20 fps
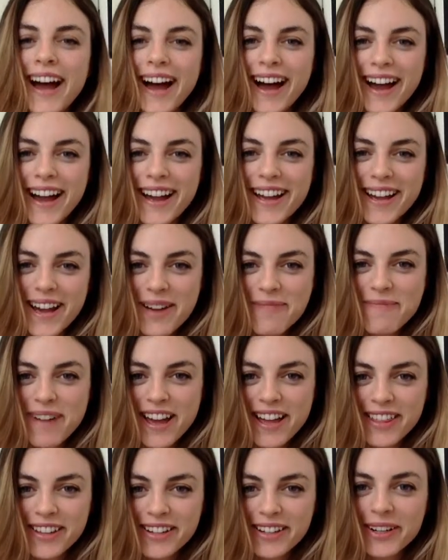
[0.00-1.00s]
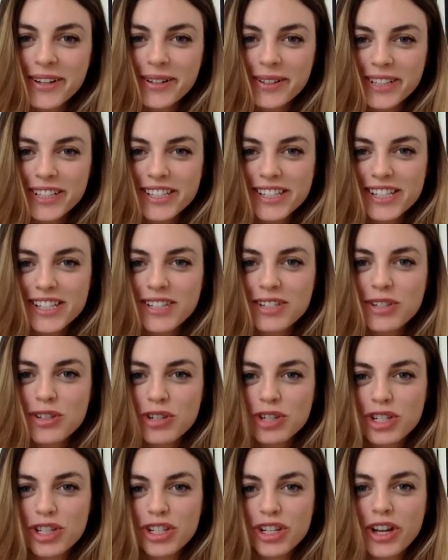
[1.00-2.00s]
Hi, I'm Heather, Holistic
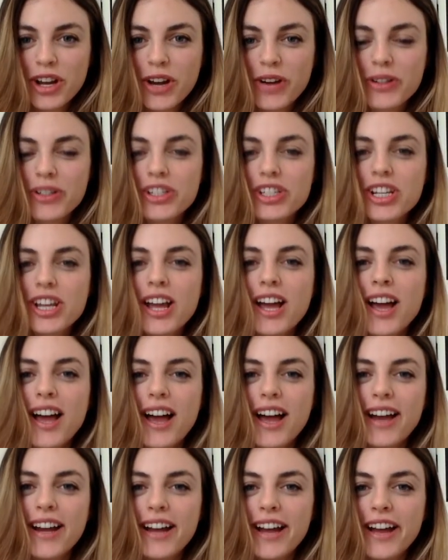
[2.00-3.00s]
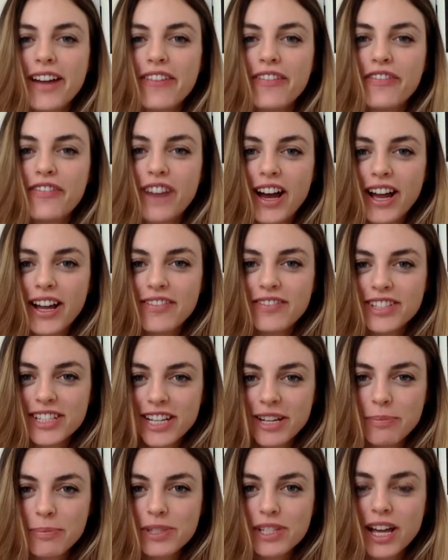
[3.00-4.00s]
Nutrition Coach, and I have five
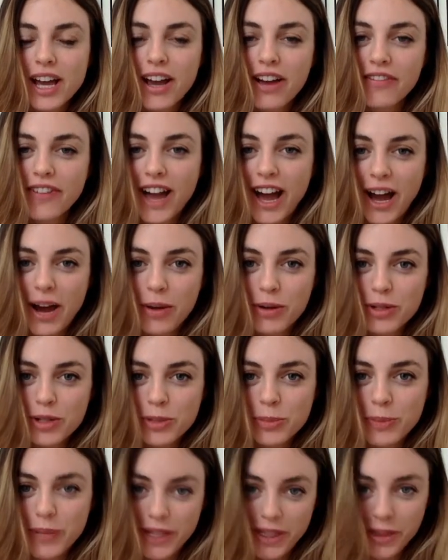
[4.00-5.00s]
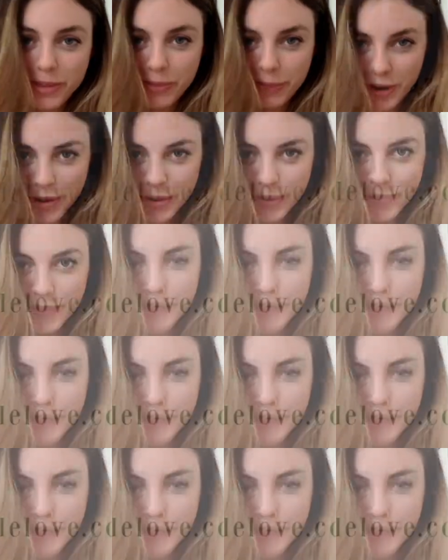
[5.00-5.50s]
tips of how to beat the bloat.